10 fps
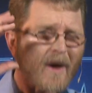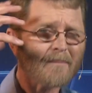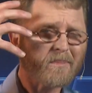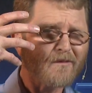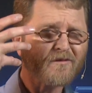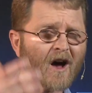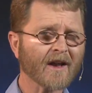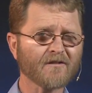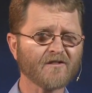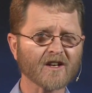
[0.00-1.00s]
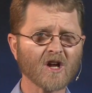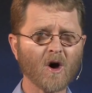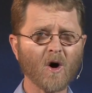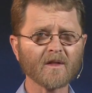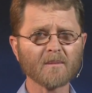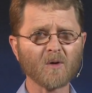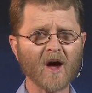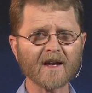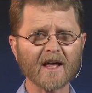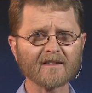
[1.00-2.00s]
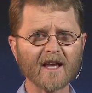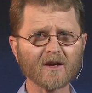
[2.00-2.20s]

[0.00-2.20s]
a profound effect on the brain at the